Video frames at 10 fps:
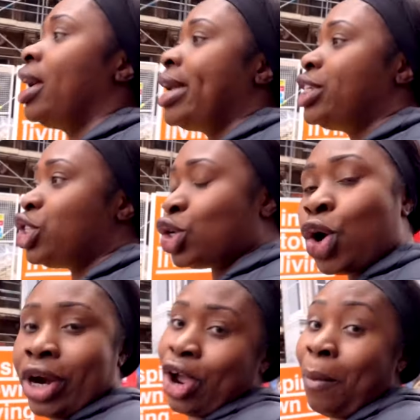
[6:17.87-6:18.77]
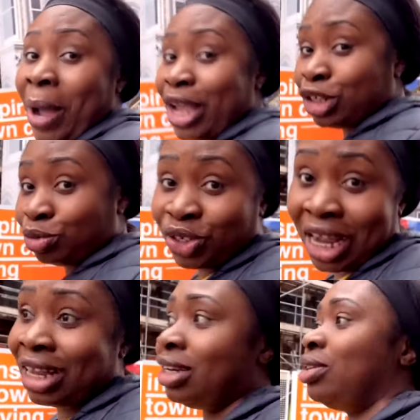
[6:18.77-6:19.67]
his story on my YouTube
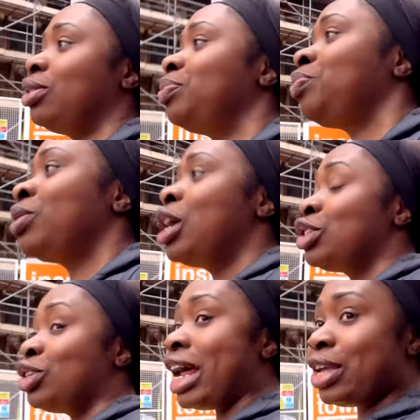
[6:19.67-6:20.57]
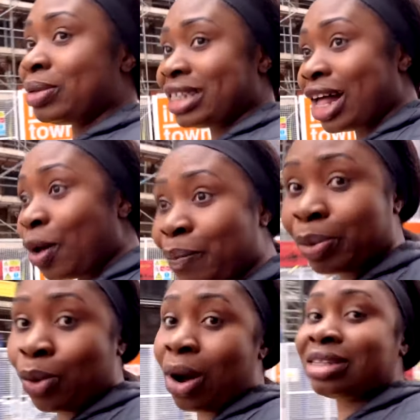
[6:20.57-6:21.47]
channel so that he'll tell
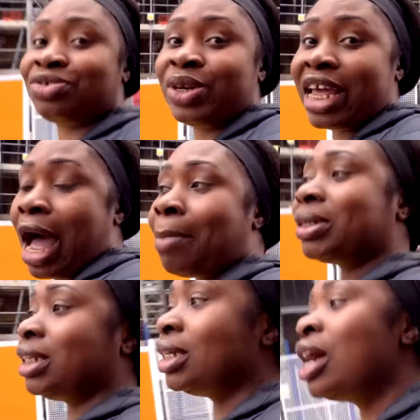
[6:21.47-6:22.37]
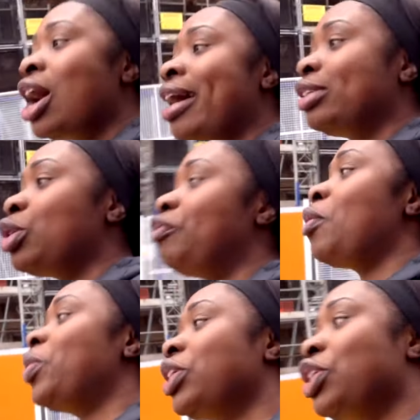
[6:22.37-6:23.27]
people what's really happening. So if you're
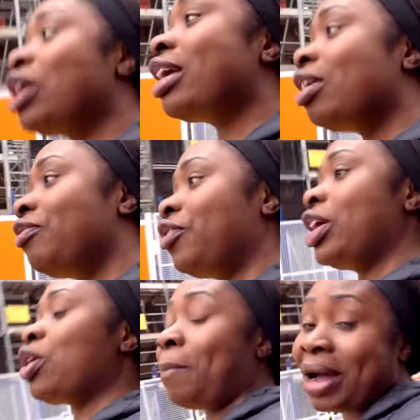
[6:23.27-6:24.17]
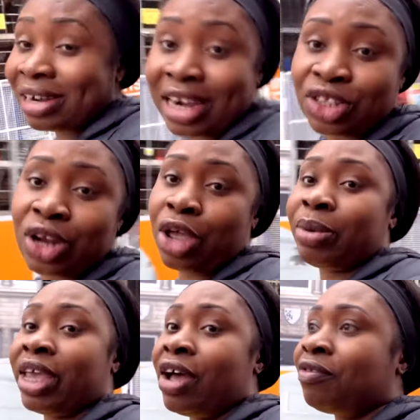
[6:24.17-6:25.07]
bringing your girlfriend, your partner, so that you're
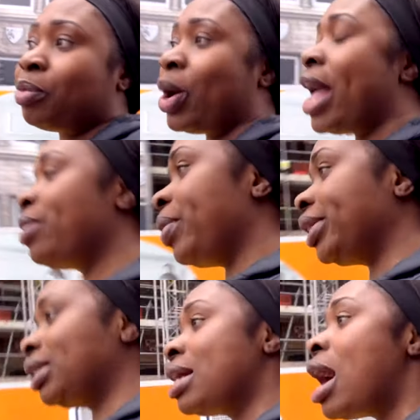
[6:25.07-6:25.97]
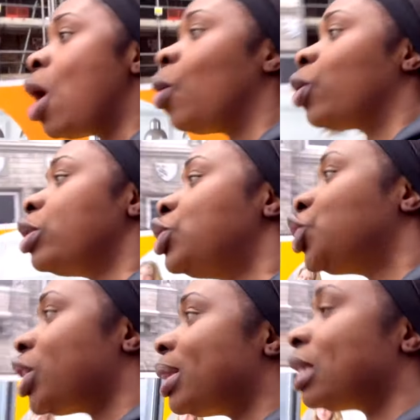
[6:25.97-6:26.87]
careful. But anyways, we're going to
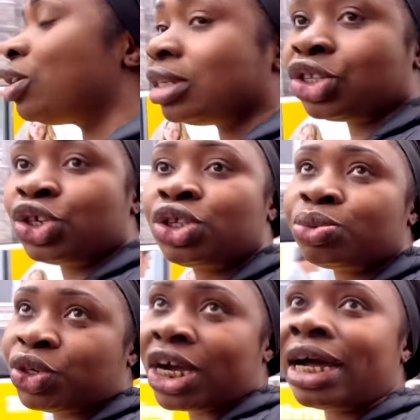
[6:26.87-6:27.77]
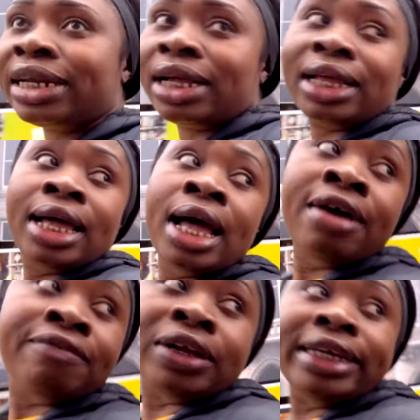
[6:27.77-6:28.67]
share that on this YouTube channel.
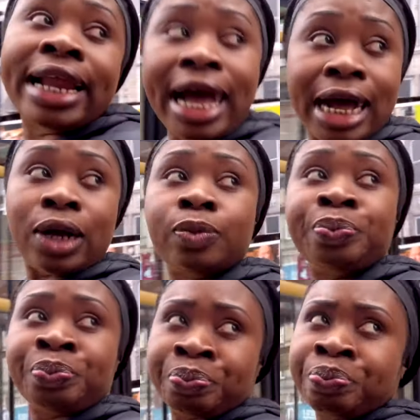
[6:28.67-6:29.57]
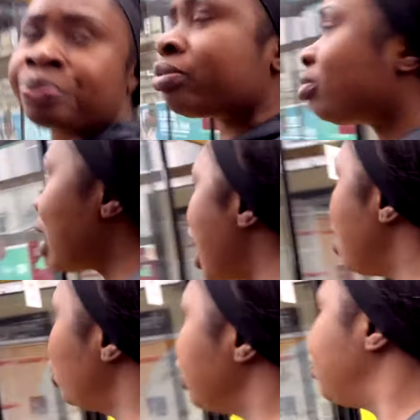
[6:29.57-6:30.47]
For now, I'm
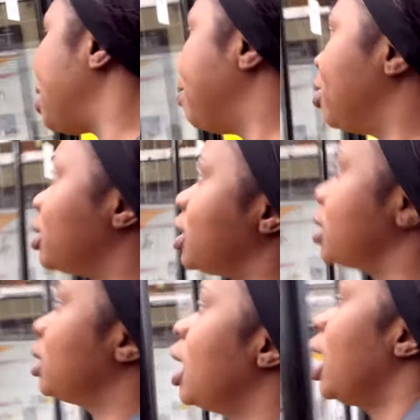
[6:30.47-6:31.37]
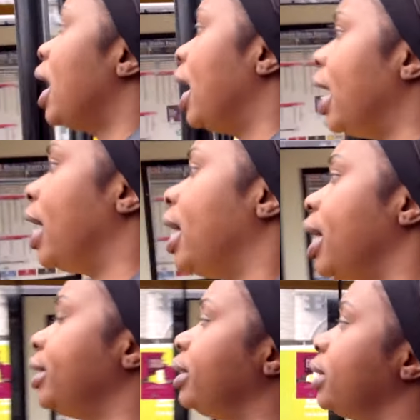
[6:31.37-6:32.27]
waiting for my bus
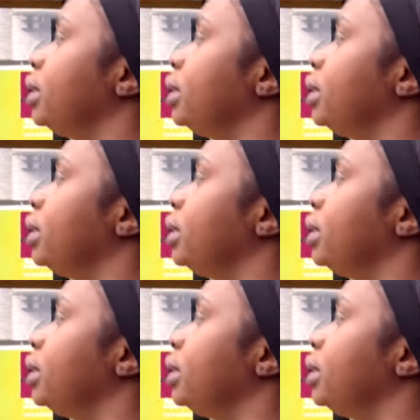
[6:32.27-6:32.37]
and